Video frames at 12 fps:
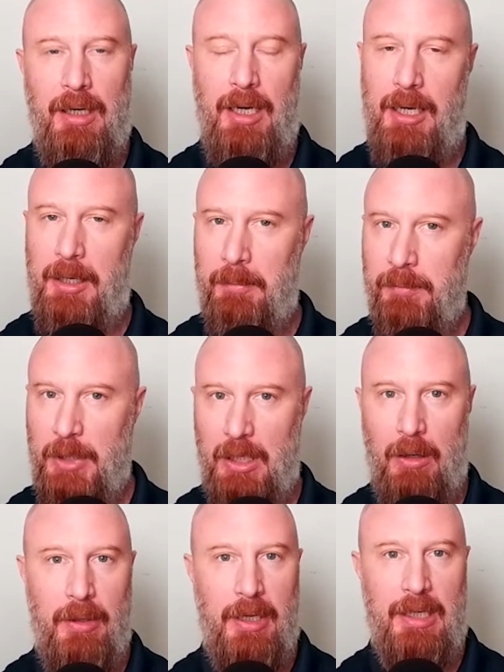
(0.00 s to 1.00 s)
um, you
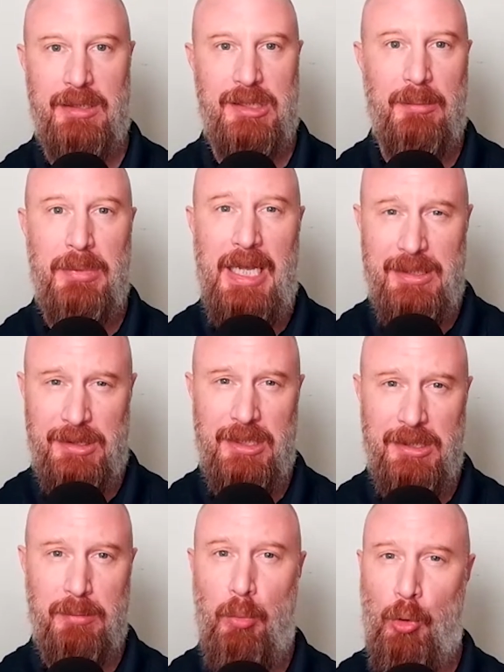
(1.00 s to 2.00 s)
know, in some
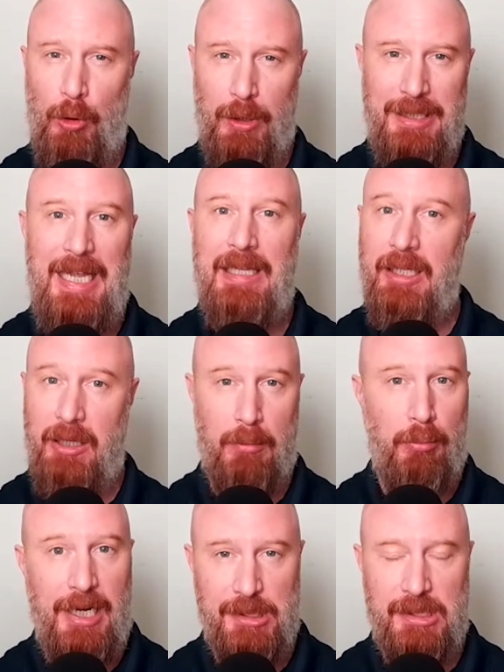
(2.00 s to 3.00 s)
cases, more deadly than
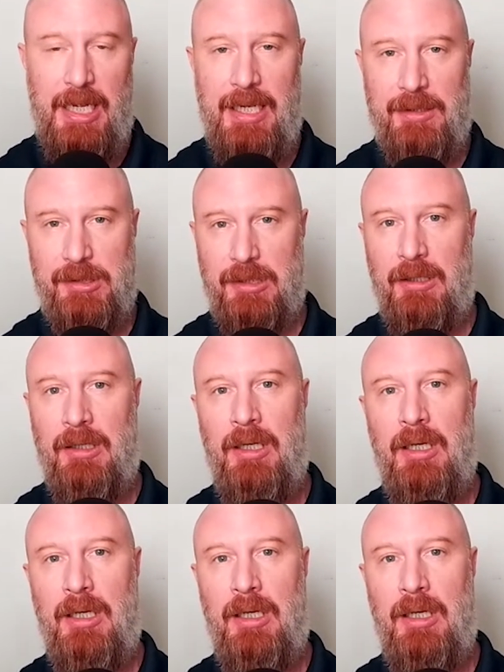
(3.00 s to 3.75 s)
breast cancer.